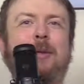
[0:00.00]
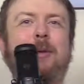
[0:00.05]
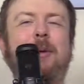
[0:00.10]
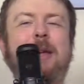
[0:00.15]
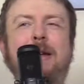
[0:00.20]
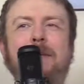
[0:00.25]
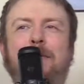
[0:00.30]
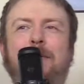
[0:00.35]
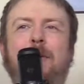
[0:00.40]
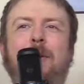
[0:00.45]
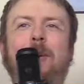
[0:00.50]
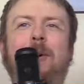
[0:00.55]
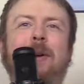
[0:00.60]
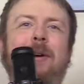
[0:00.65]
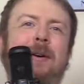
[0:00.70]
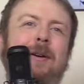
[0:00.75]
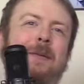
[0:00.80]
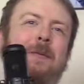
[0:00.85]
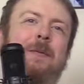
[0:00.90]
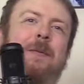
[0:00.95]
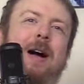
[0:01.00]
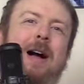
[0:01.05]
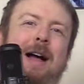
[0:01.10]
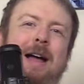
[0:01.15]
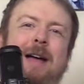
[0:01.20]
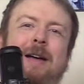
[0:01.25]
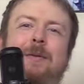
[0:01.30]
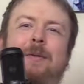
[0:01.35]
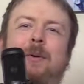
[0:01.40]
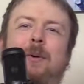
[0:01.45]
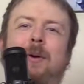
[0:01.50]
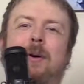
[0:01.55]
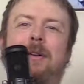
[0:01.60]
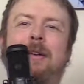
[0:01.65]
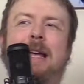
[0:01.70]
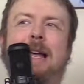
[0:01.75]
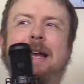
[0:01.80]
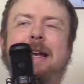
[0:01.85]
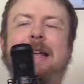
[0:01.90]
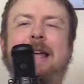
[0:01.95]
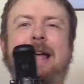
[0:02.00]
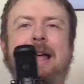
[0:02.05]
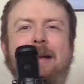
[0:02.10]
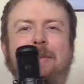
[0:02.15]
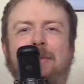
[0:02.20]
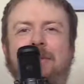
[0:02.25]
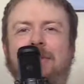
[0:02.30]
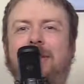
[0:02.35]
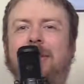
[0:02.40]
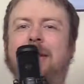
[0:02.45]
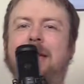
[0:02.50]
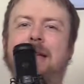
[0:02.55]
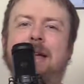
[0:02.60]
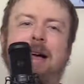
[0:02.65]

3, 4, 5, or 10 games